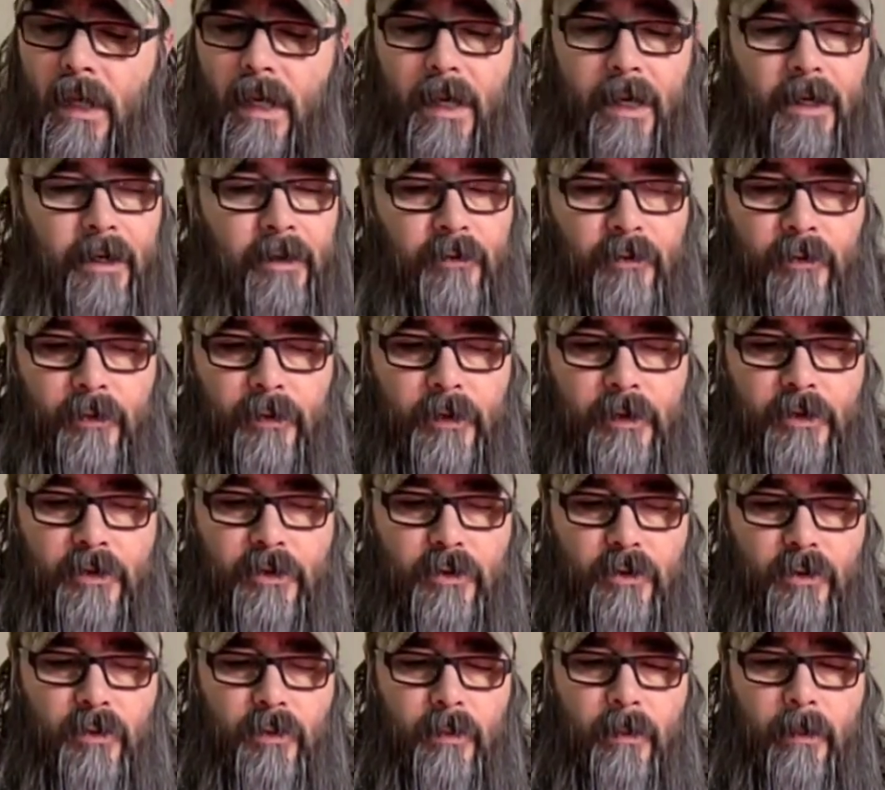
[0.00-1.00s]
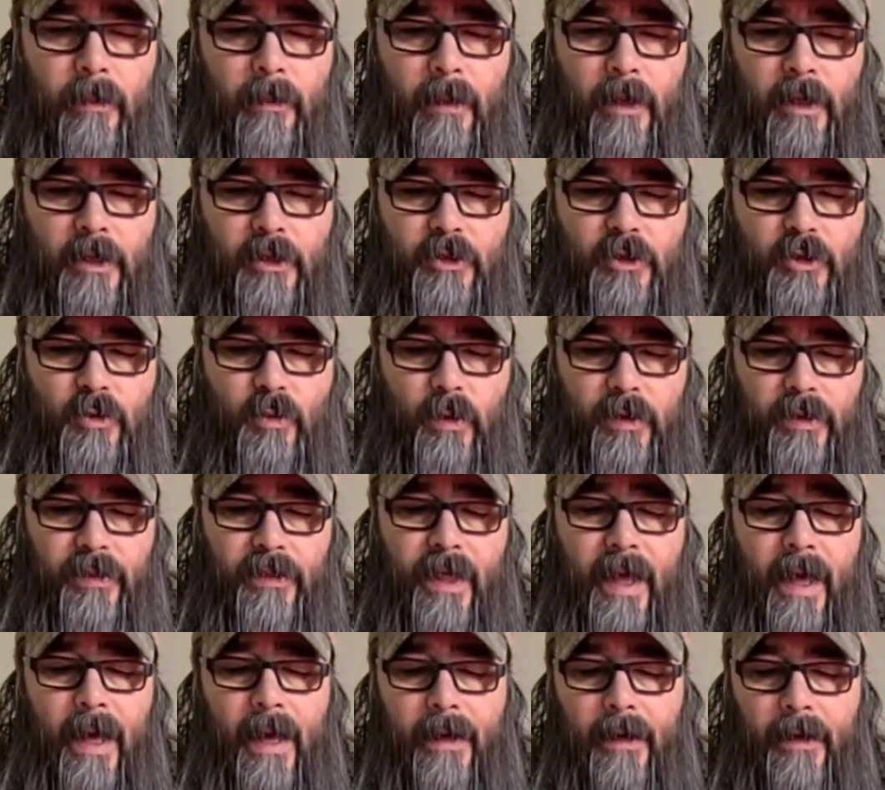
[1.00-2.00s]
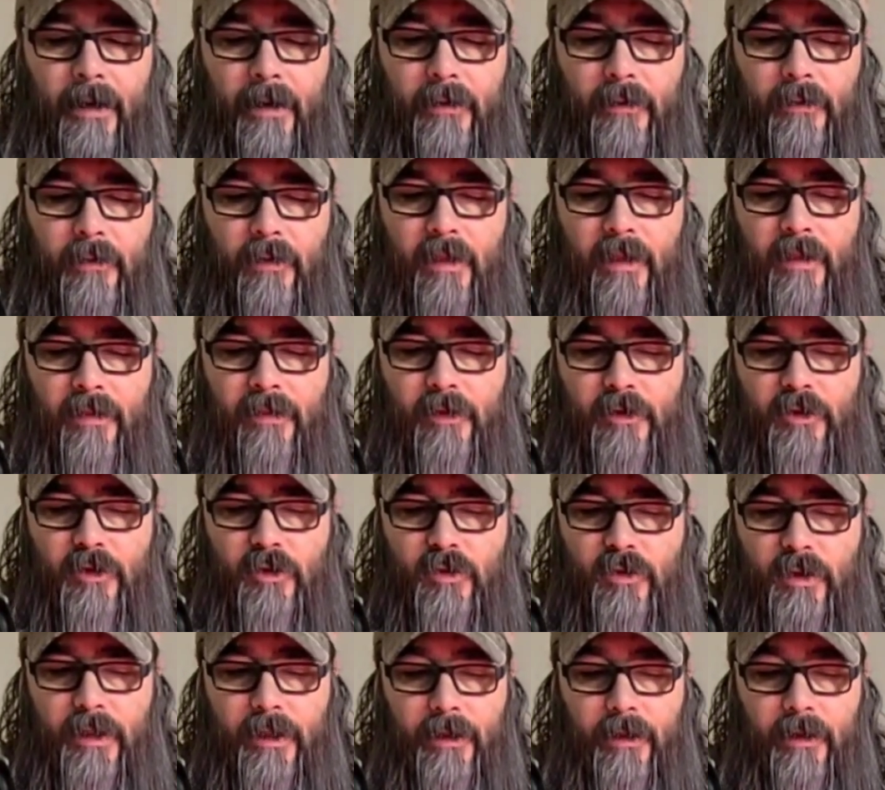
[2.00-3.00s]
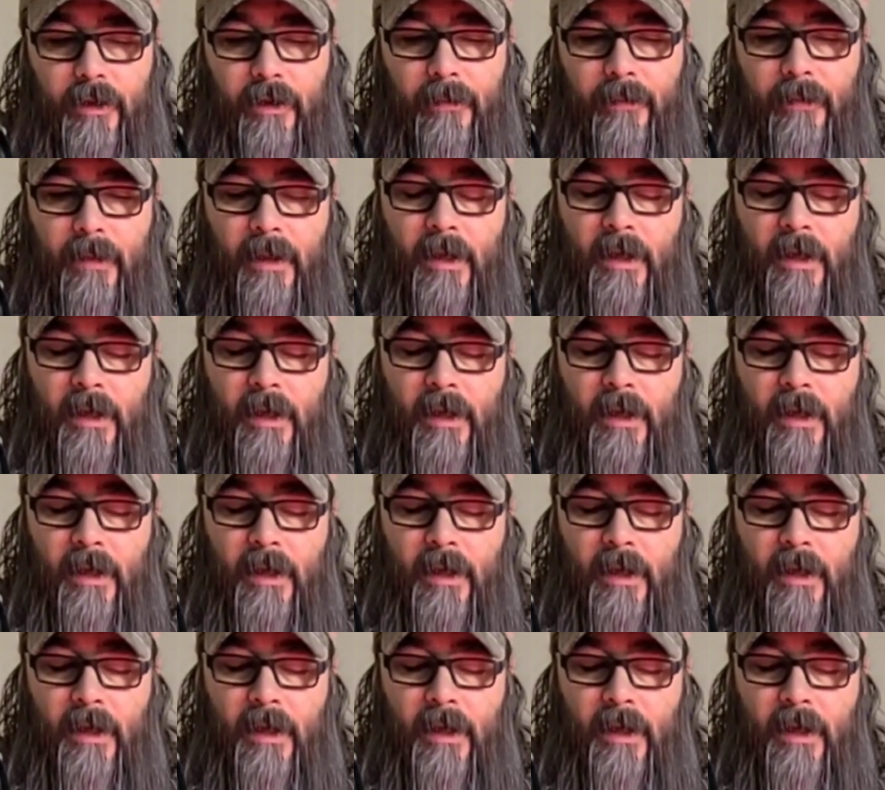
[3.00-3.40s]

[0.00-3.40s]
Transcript: I didn't really do much with that other than the trigger.